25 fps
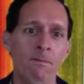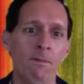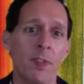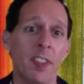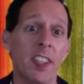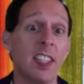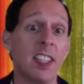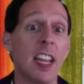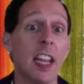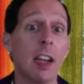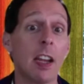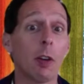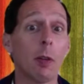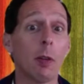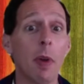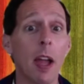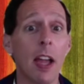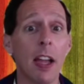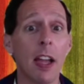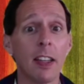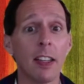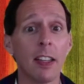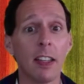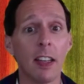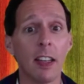The day
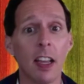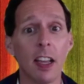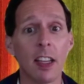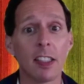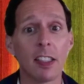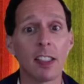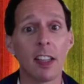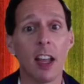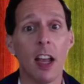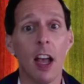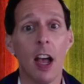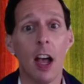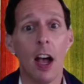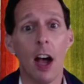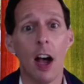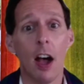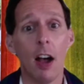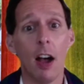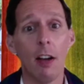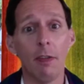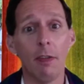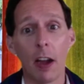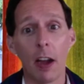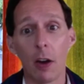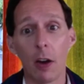reminded us
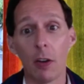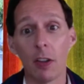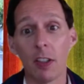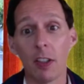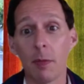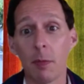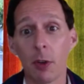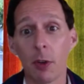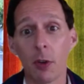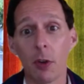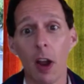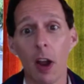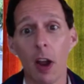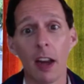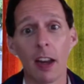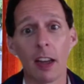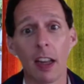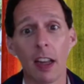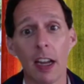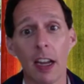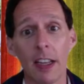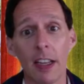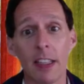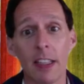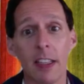of our
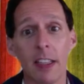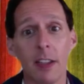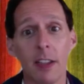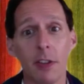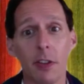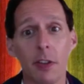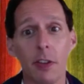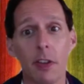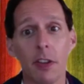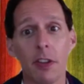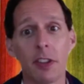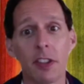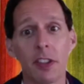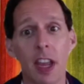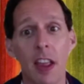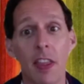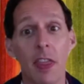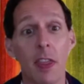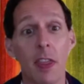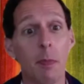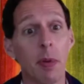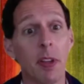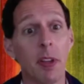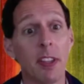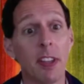democratic ideals
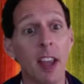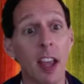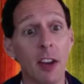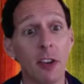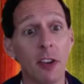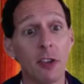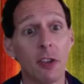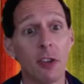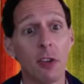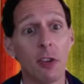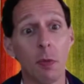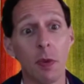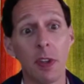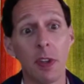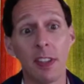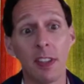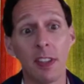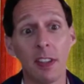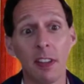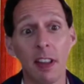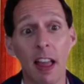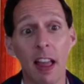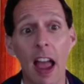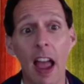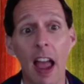and the potential we
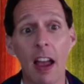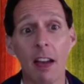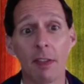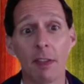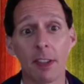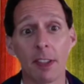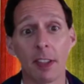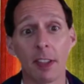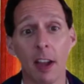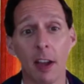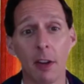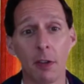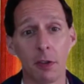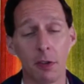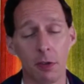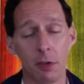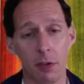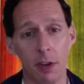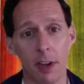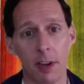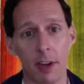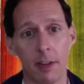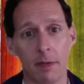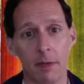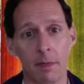still have as a
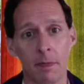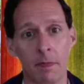country.